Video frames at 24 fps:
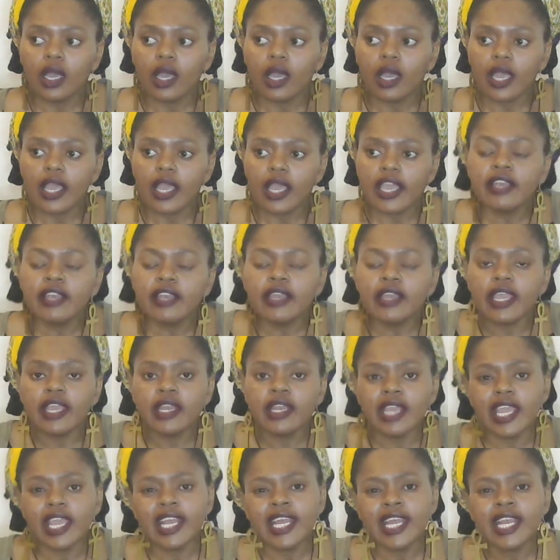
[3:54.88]

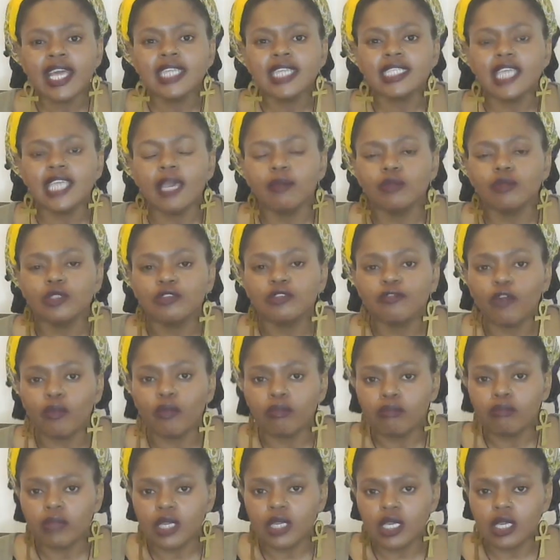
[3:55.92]
in an attempt for
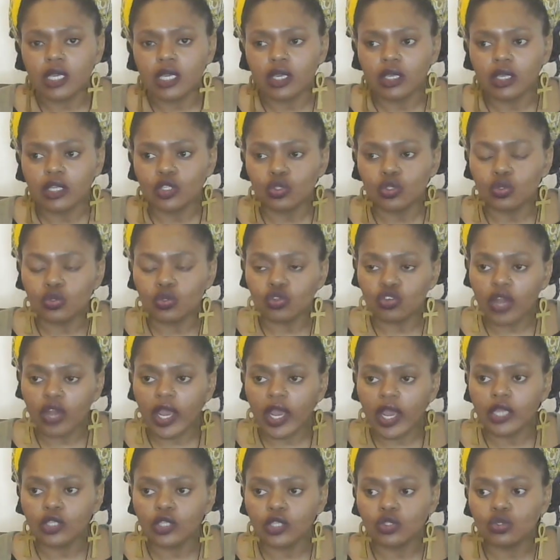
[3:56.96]
me to
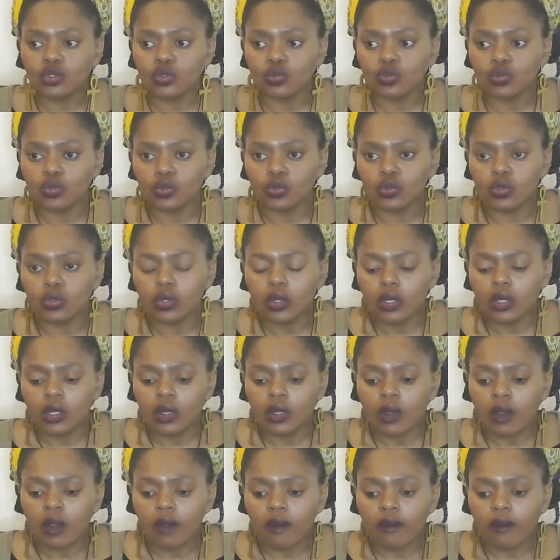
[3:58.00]
try to
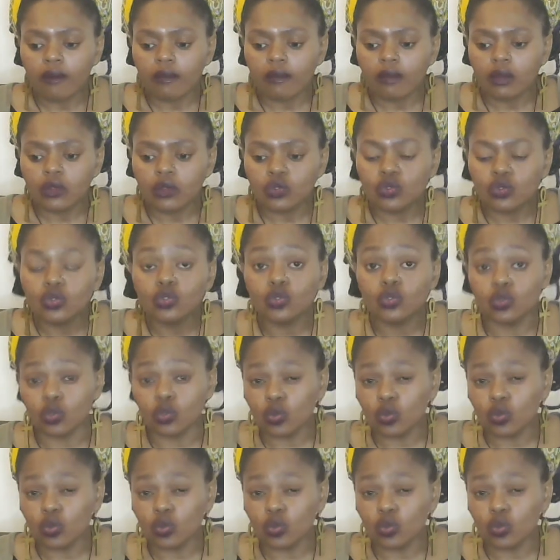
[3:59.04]
do